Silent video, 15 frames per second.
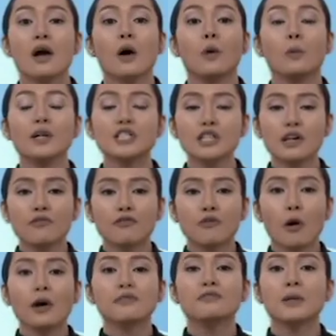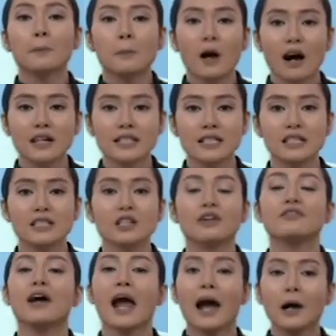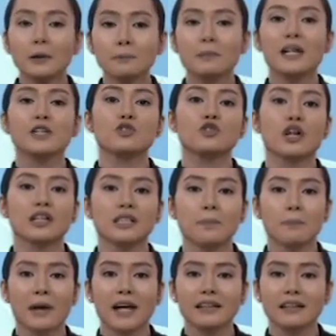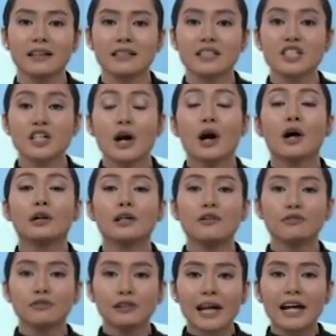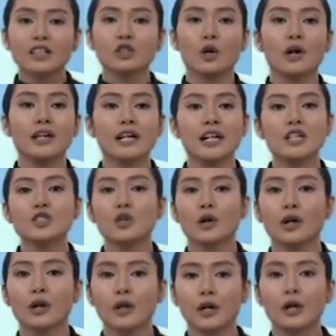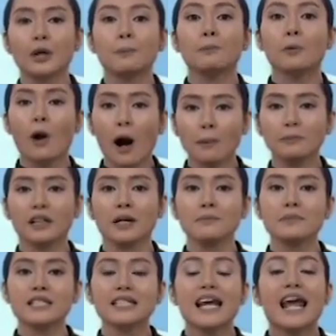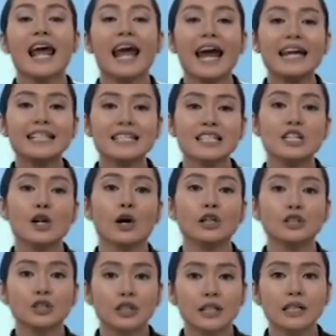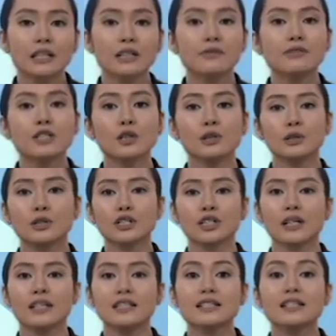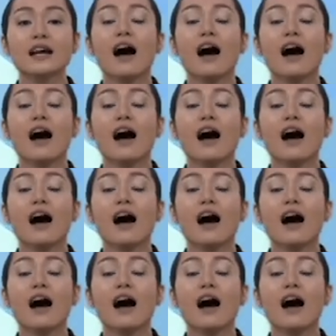which involve the process of helping drug dependents reflect on his or her problems and see alternative solutions